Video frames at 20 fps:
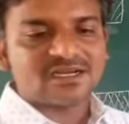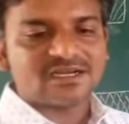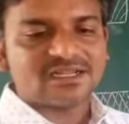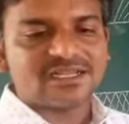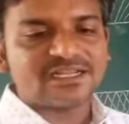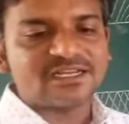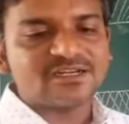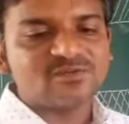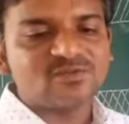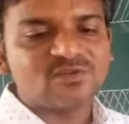
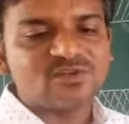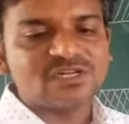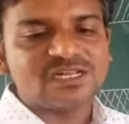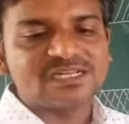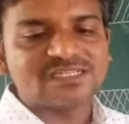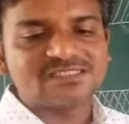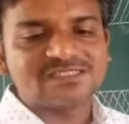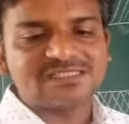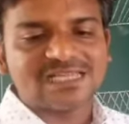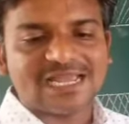influence
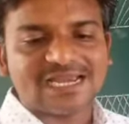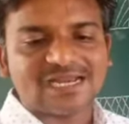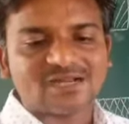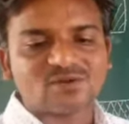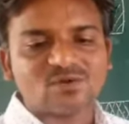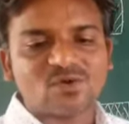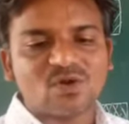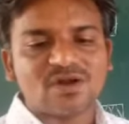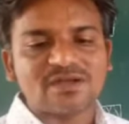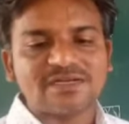the
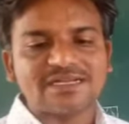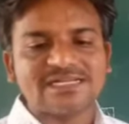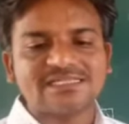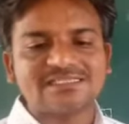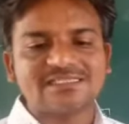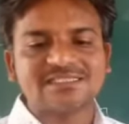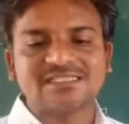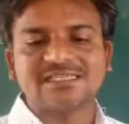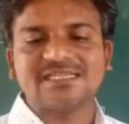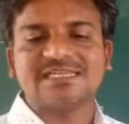electron
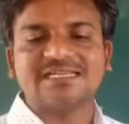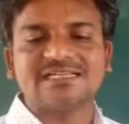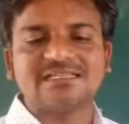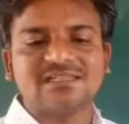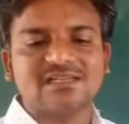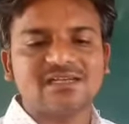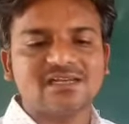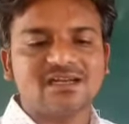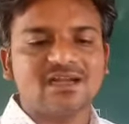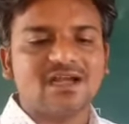density in
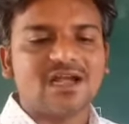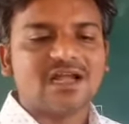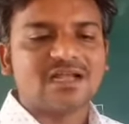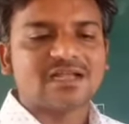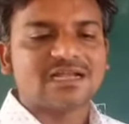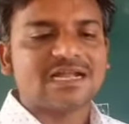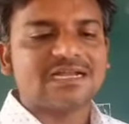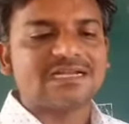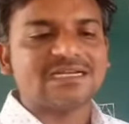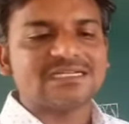the
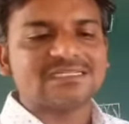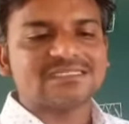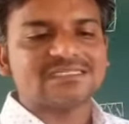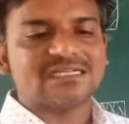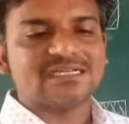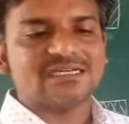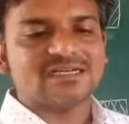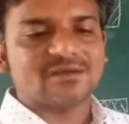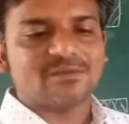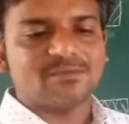conduction
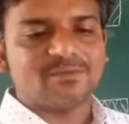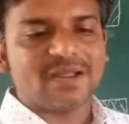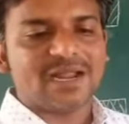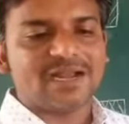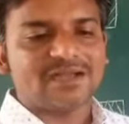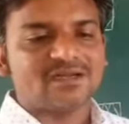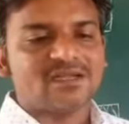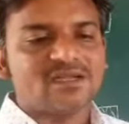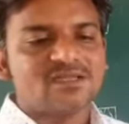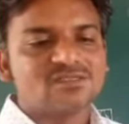
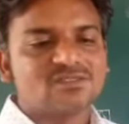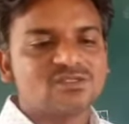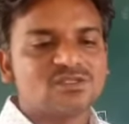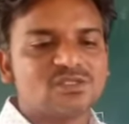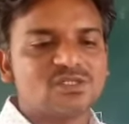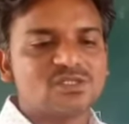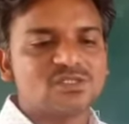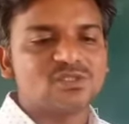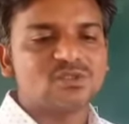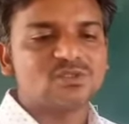band. So due
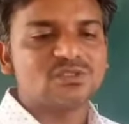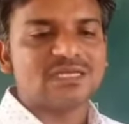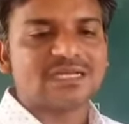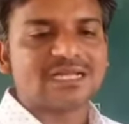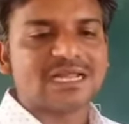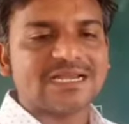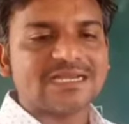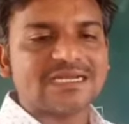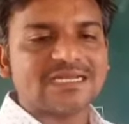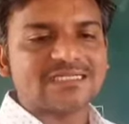to the
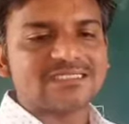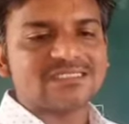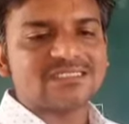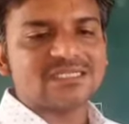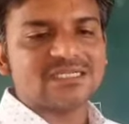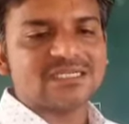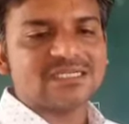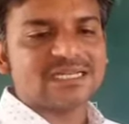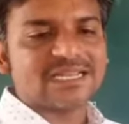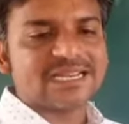conduction
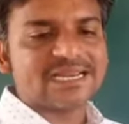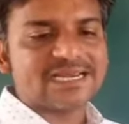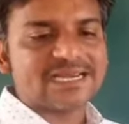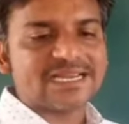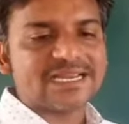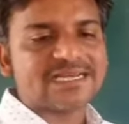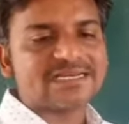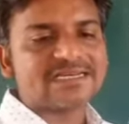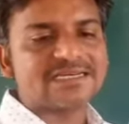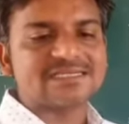in
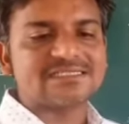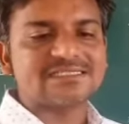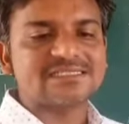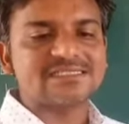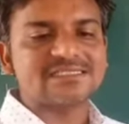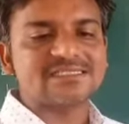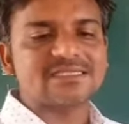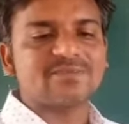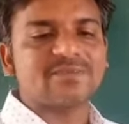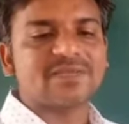intrinsic
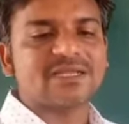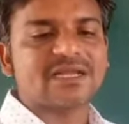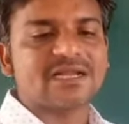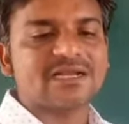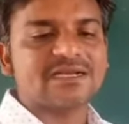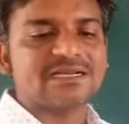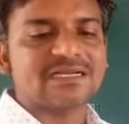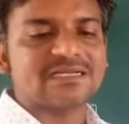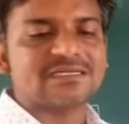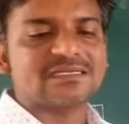
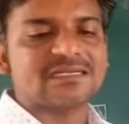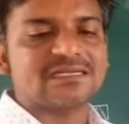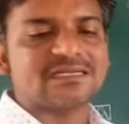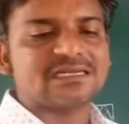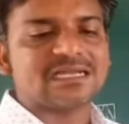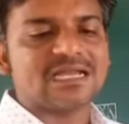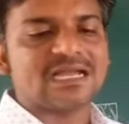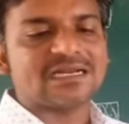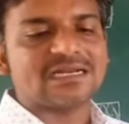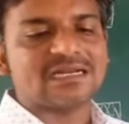semiconductor,
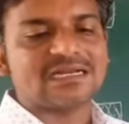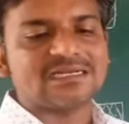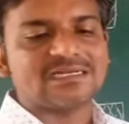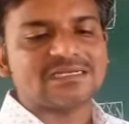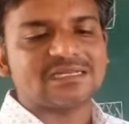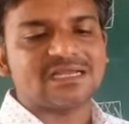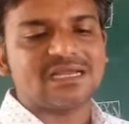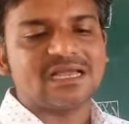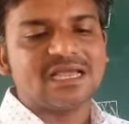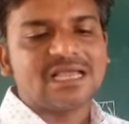current
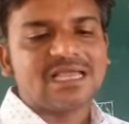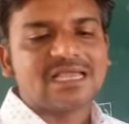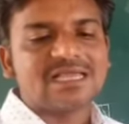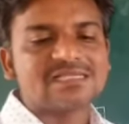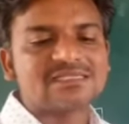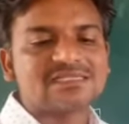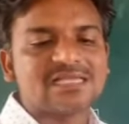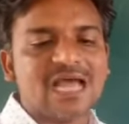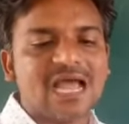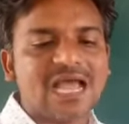is
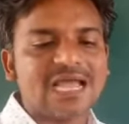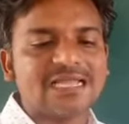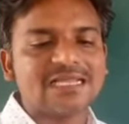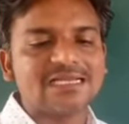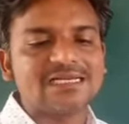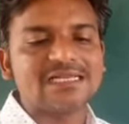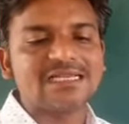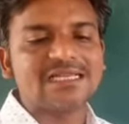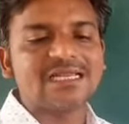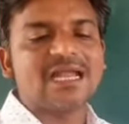highly
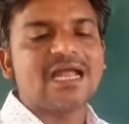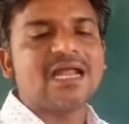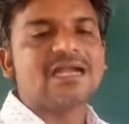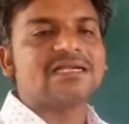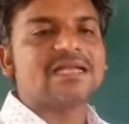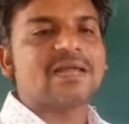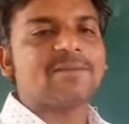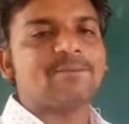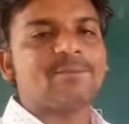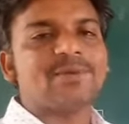
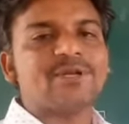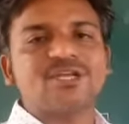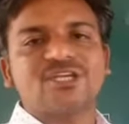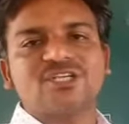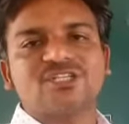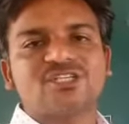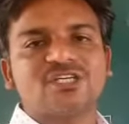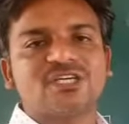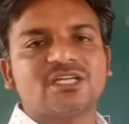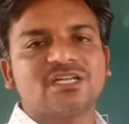
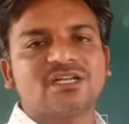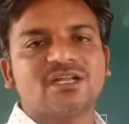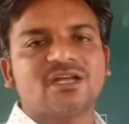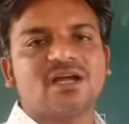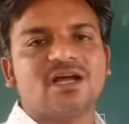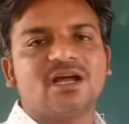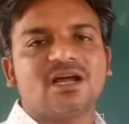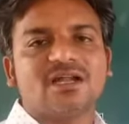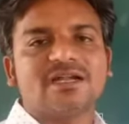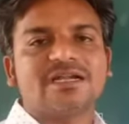temperature
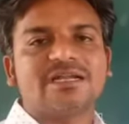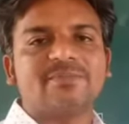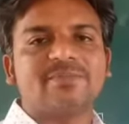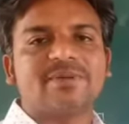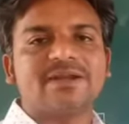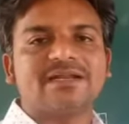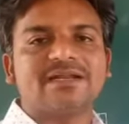dependent.